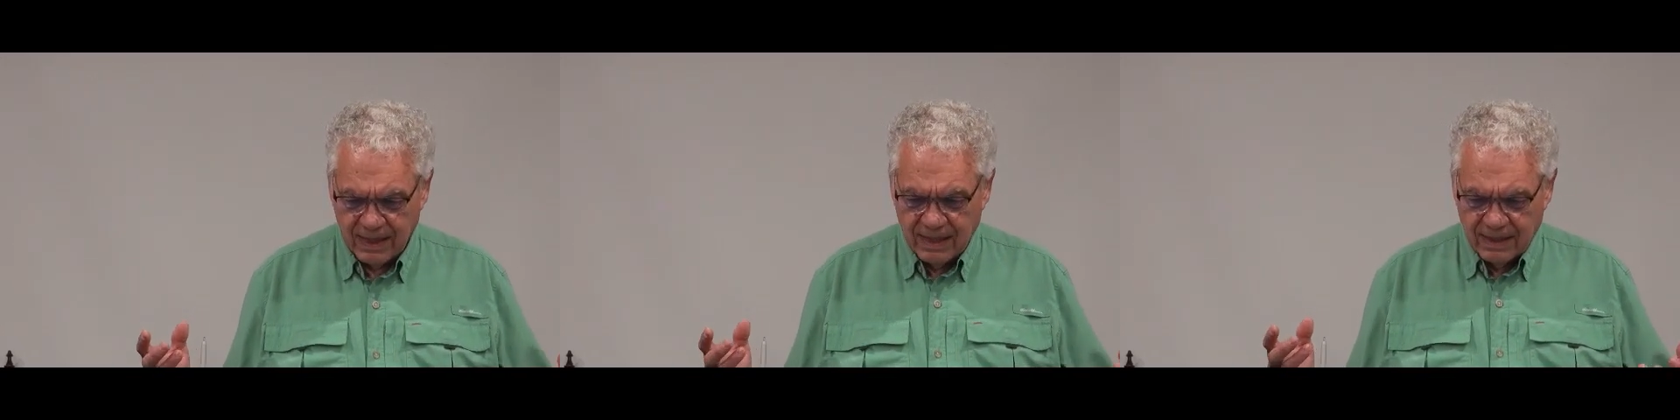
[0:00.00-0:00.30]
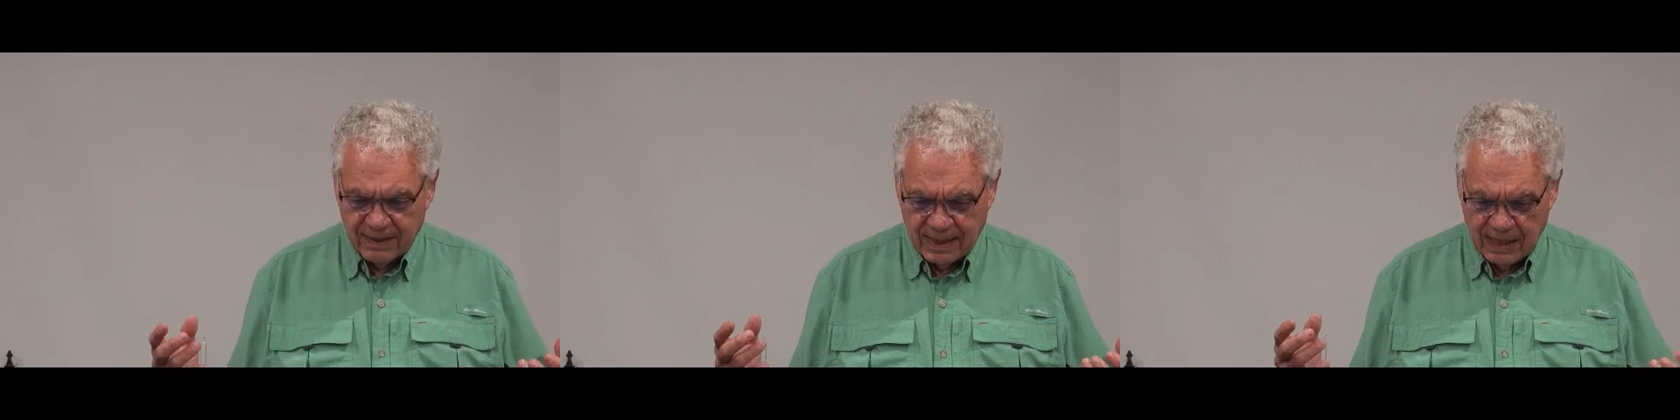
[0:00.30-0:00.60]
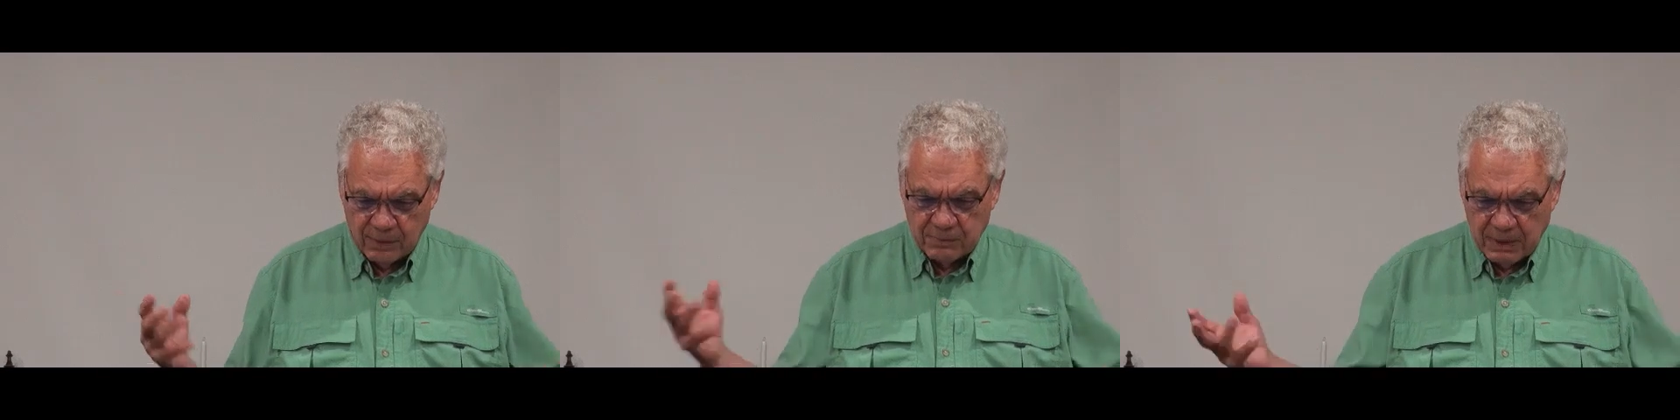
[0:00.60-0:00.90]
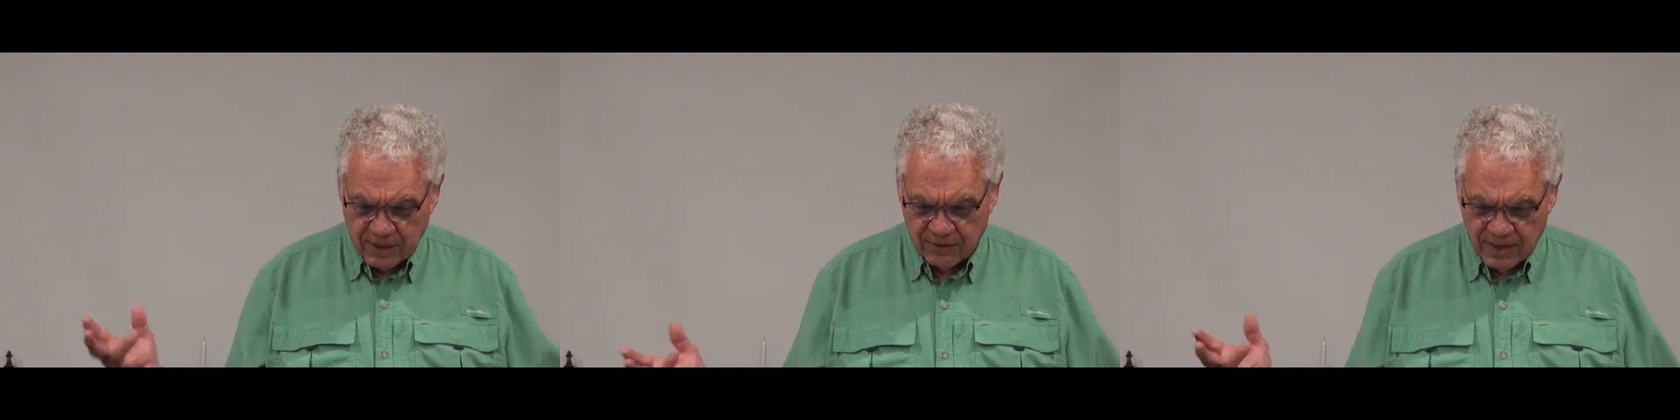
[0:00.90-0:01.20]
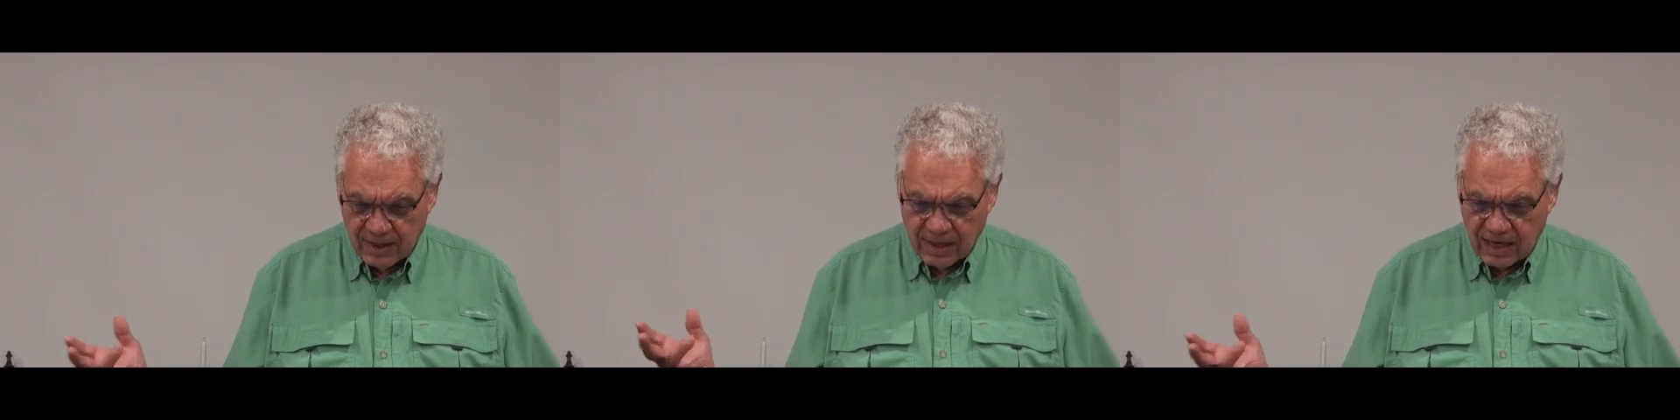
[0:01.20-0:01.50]
it's all
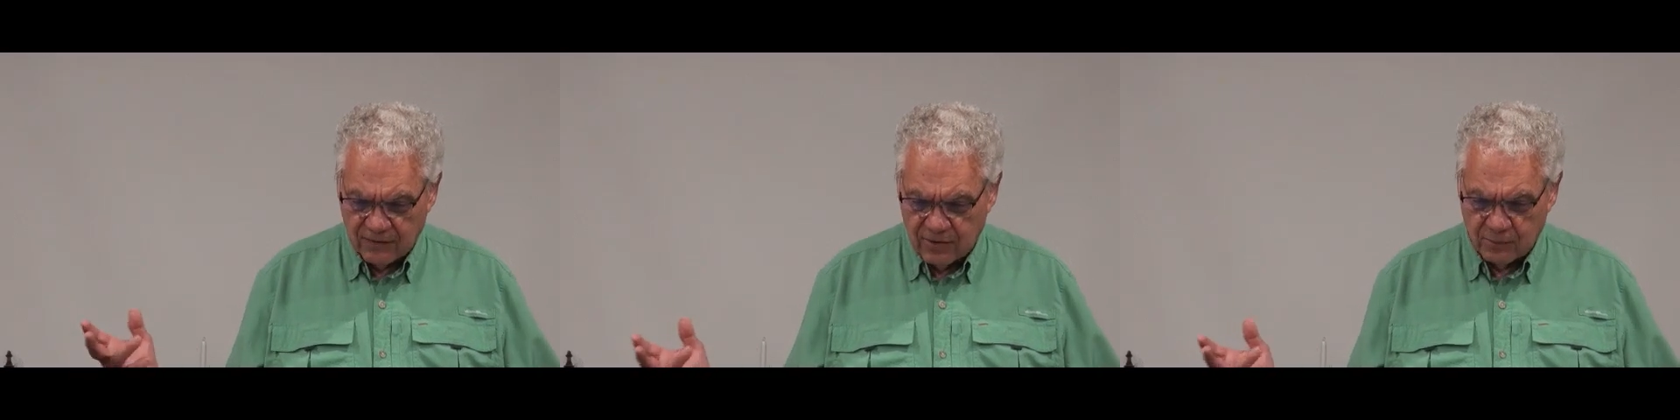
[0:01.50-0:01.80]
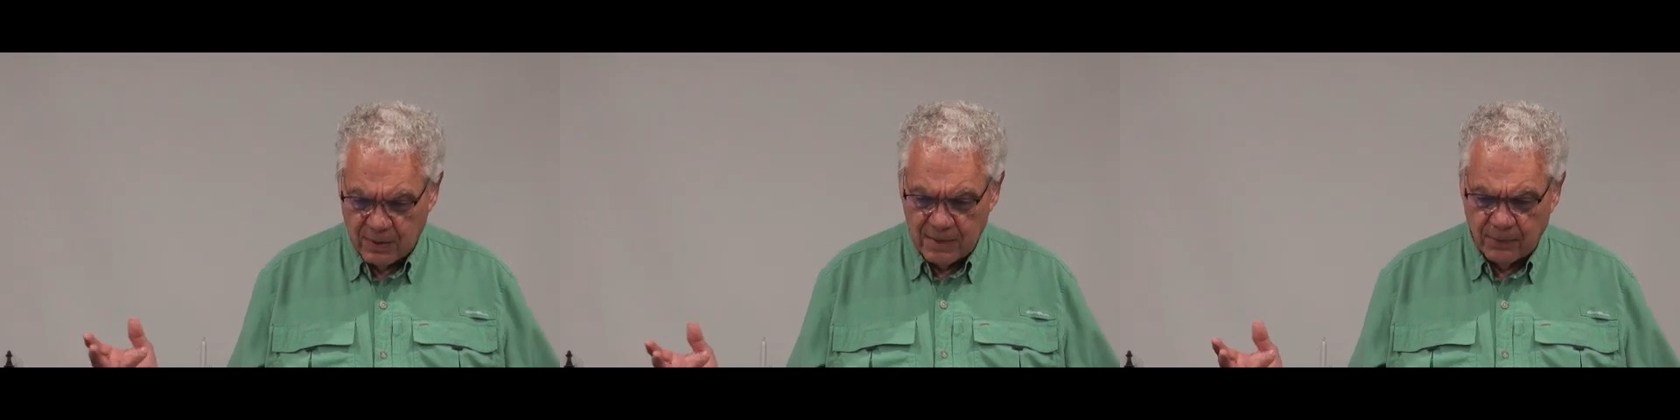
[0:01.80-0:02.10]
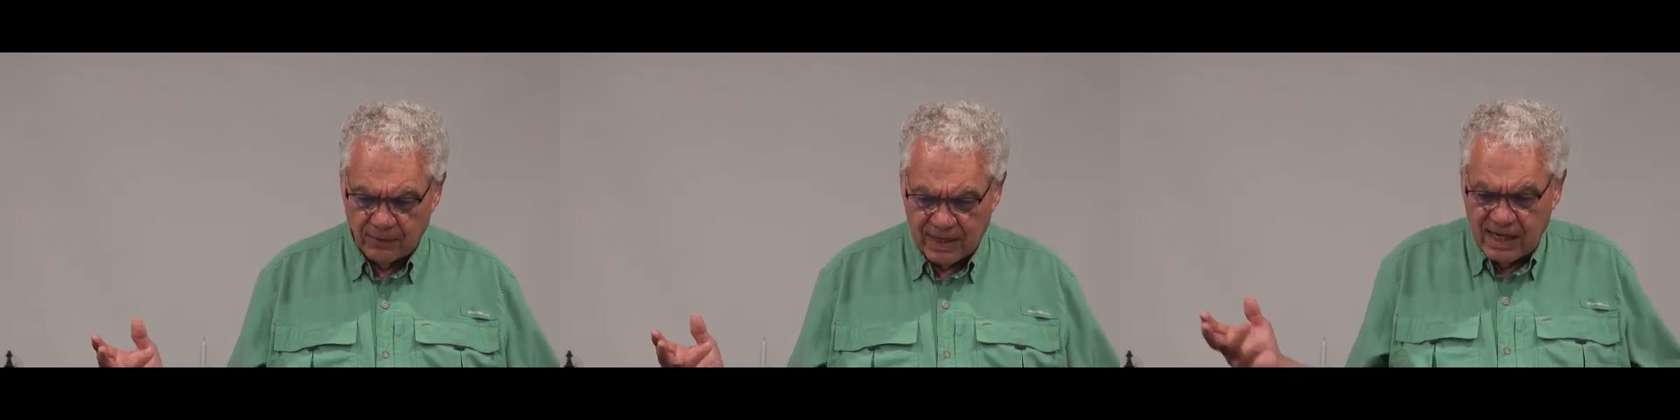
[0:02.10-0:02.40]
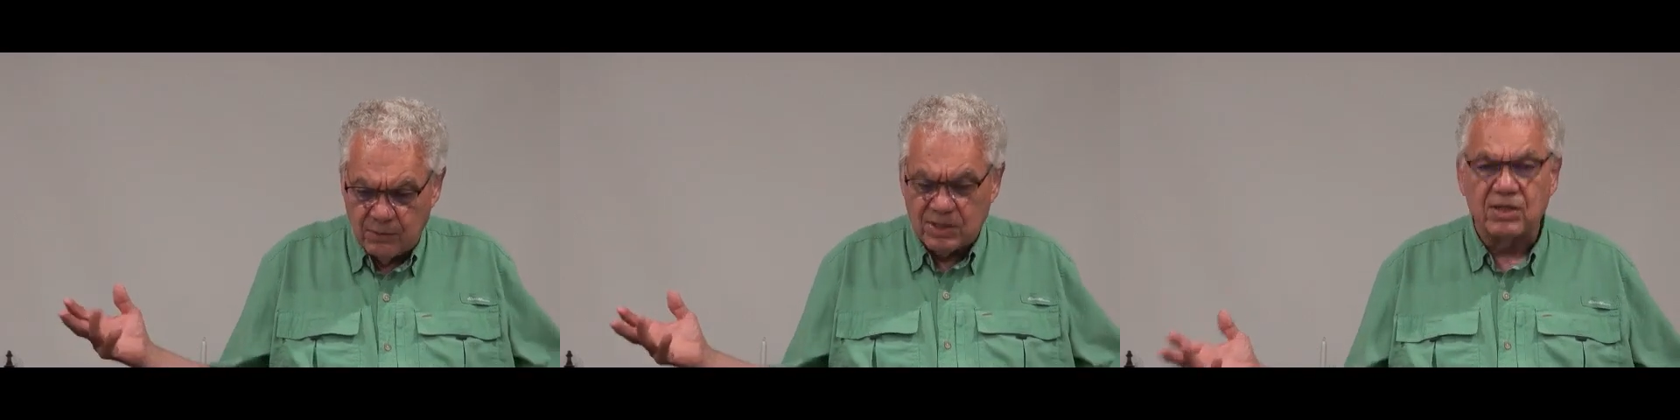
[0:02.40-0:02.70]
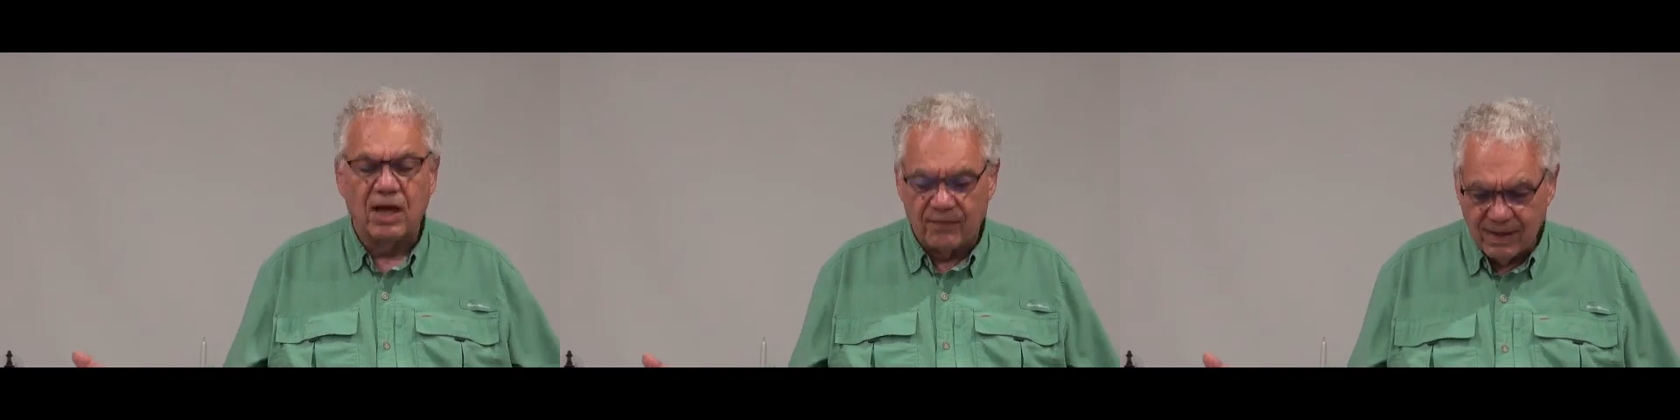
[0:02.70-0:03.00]
about me getting out and doing the
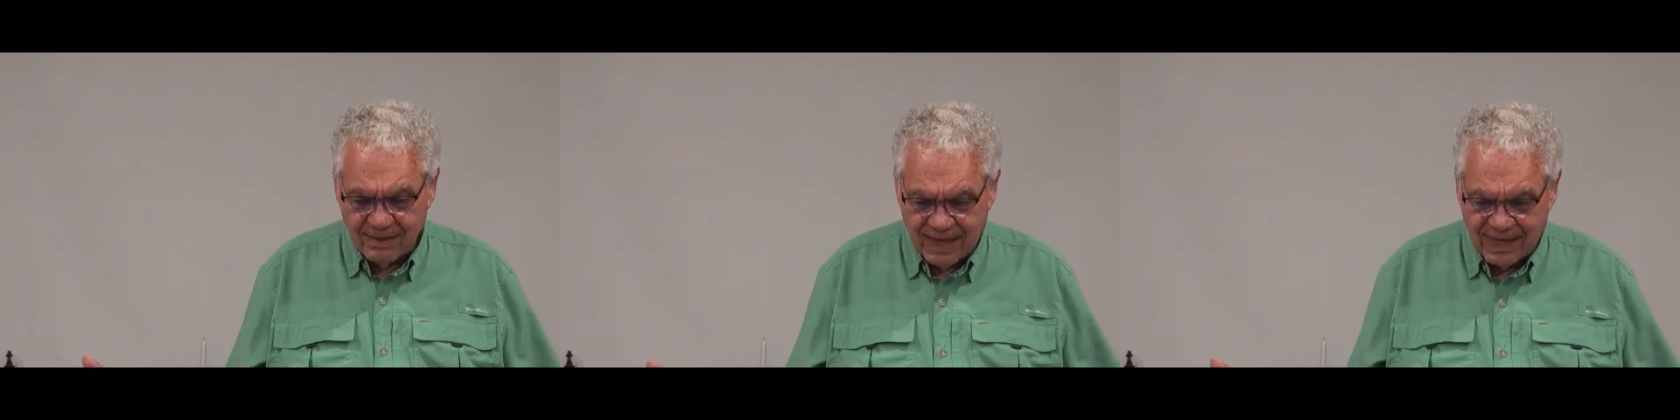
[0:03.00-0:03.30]
job.